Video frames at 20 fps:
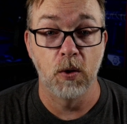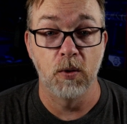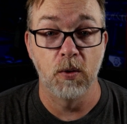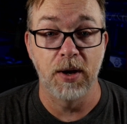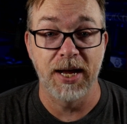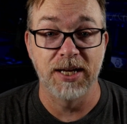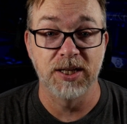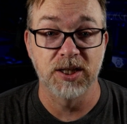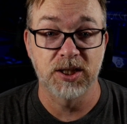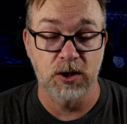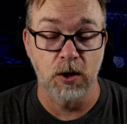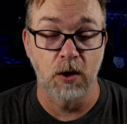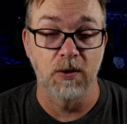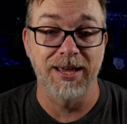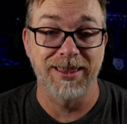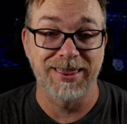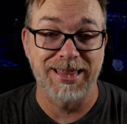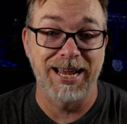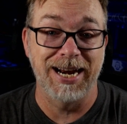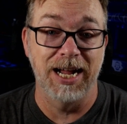installing
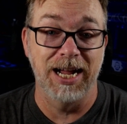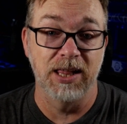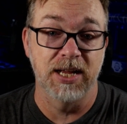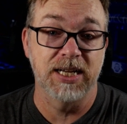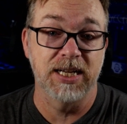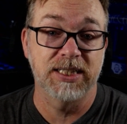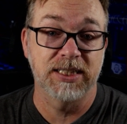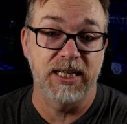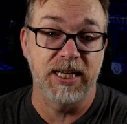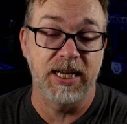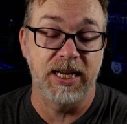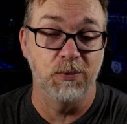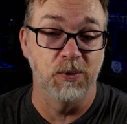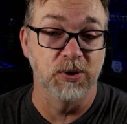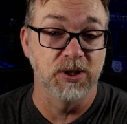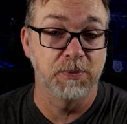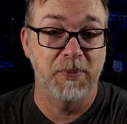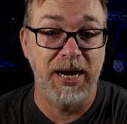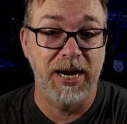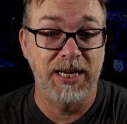that LXC was
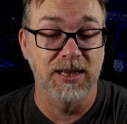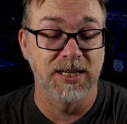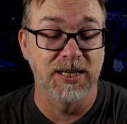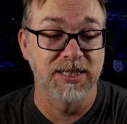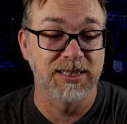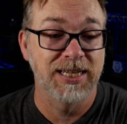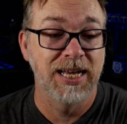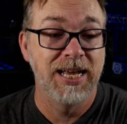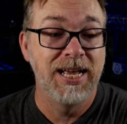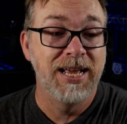painless